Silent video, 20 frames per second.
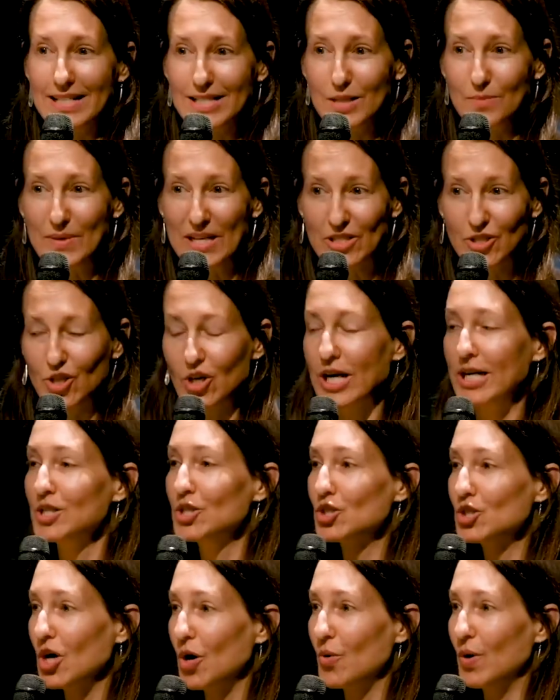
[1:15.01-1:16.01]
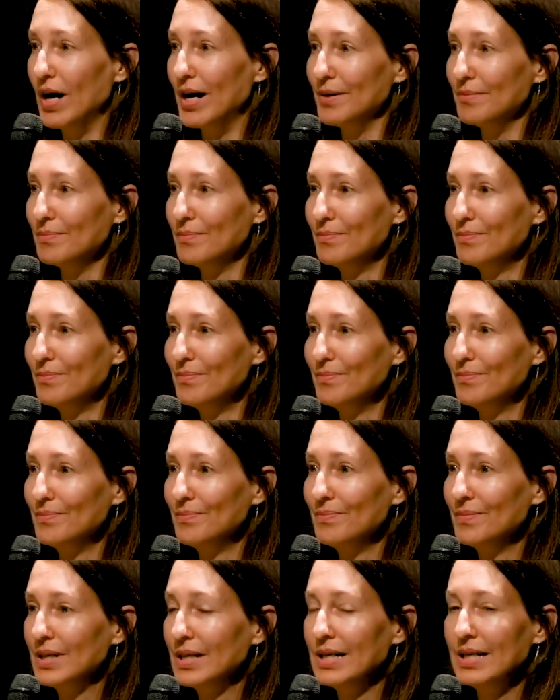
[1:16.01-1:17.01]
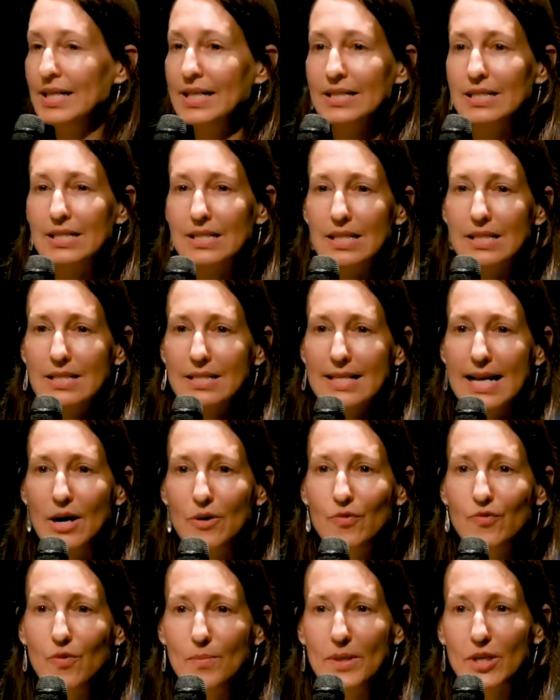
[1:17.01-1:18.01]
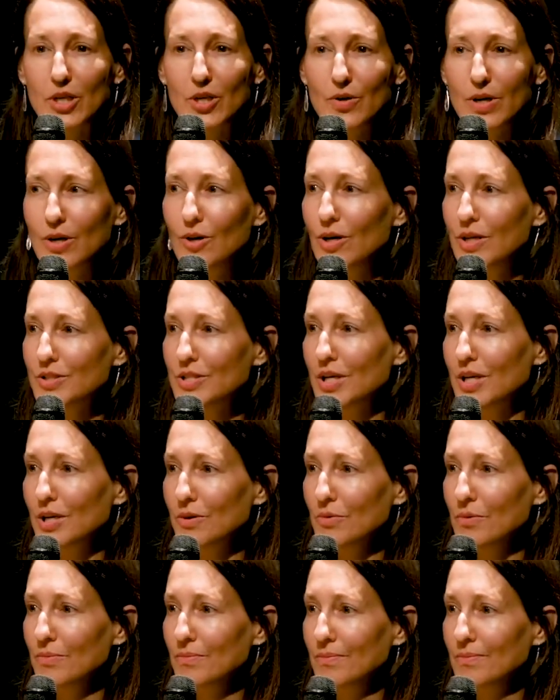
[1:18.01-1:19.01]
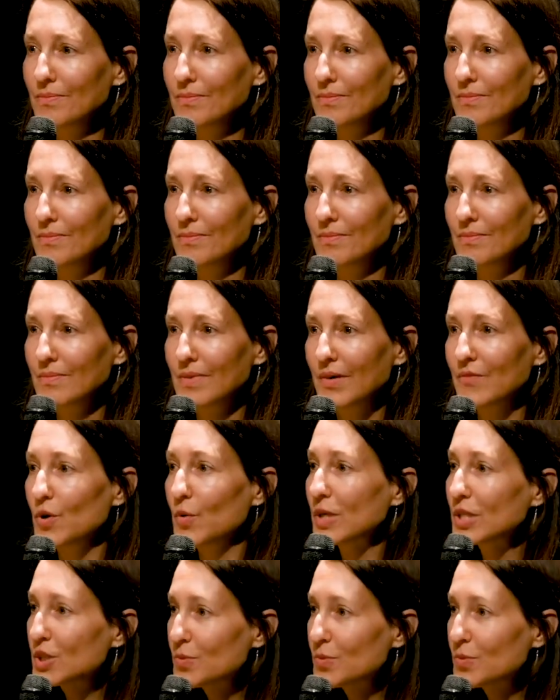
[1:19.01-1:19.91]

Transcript: last semester, and so on. Does this sound familiar at all to you? Have you